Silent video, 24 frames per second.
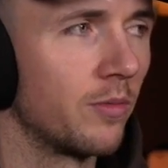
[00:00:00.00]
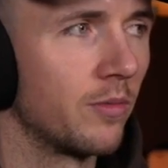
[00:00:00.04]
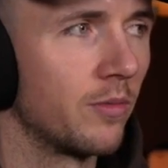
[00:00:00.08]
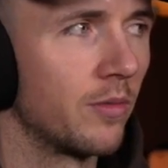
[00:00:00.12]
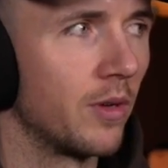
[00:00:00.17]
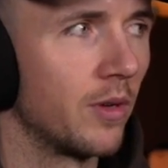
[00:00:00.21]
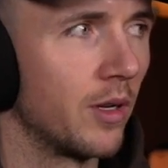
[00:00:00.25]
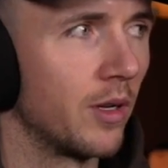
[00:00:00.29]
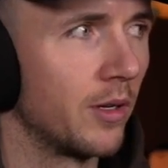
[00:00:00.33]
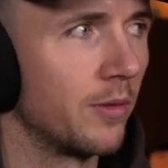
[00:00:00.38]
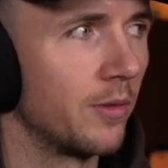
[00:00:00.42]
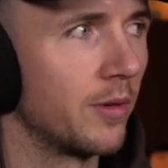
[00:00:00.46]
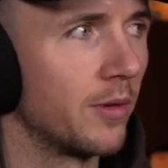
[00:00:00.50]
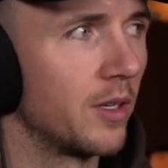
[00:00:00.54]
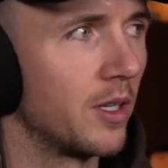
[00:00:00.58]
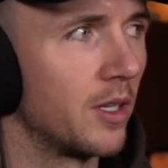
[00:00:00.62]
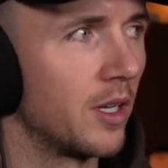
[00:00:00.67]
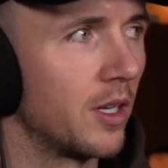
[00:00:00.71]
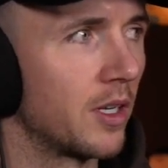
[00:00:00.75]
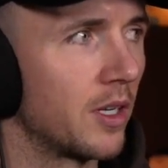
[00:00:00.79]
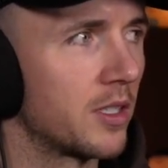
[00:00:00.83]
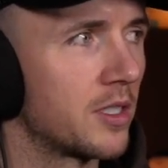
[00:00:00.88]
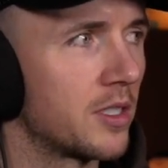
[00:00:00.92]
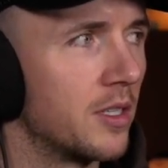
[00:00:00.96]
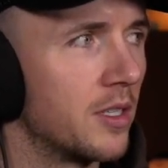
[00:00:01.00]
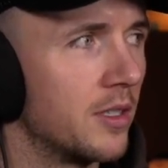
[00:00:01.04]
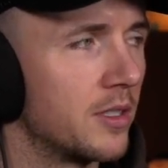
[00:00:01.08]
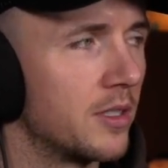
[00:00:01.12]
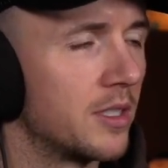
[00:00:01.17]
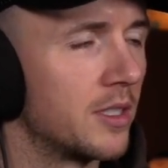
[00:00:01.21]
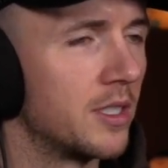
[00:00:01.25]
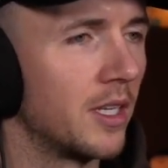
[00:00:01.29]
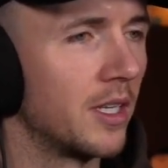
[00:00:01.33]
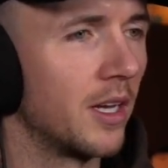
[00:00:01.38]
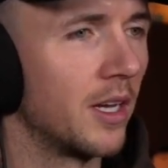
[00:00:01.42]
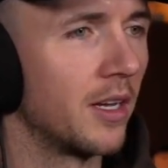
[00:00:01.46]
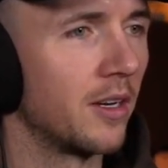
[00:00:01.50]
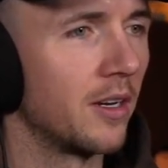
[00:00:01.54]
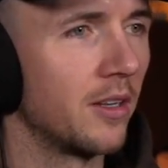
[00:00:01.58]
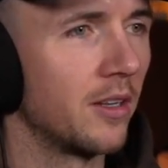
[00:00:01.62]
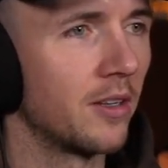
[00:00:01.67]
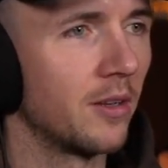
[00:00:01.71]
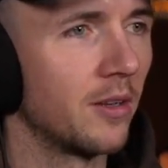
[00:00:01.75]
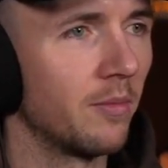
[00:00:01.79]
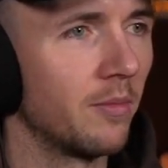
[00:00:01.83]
I didn't really like see anything.